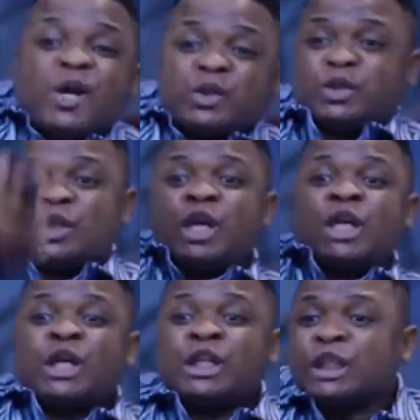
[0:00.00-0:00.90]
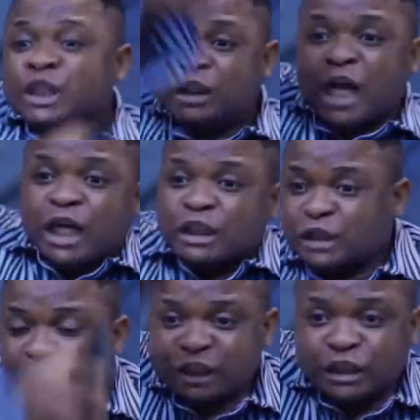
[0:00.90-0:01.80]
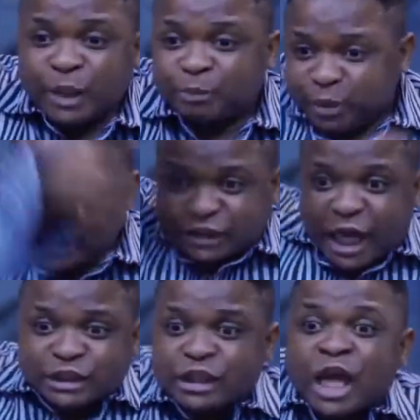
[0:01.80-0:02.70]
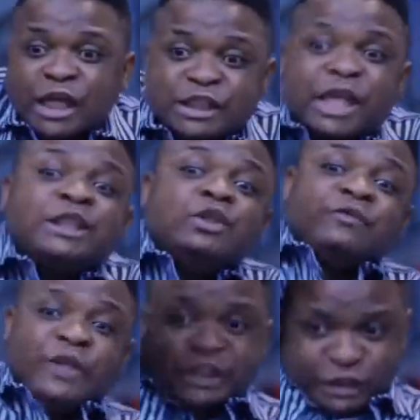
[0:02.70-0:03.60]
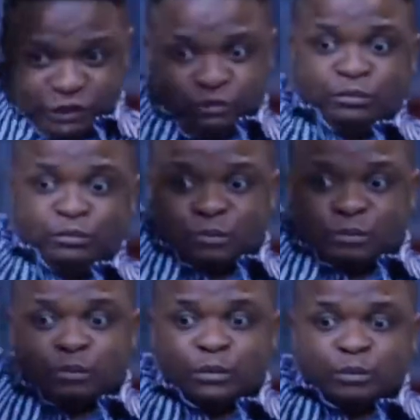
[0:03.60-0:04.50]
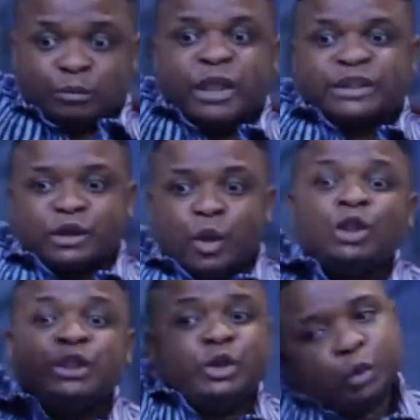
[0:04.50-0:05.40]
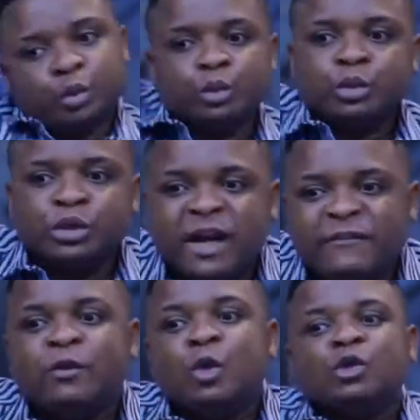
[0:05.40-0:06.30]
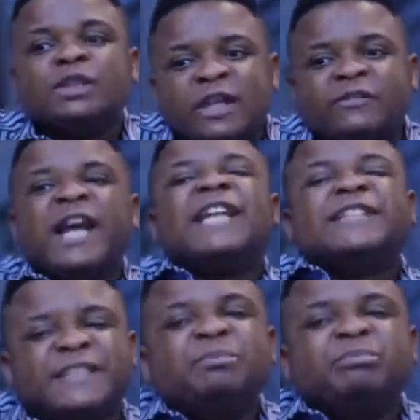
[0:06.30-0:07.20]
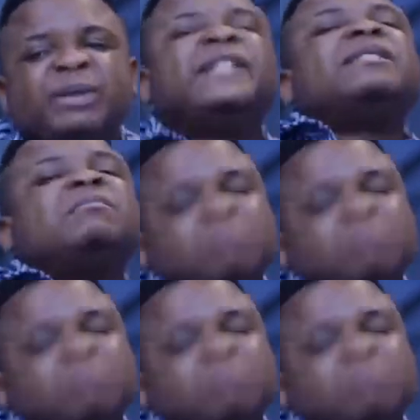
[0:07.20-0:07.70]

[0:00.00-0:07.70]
girls, their breast has a standing ovation. Breast, only you have low self-esteem breast.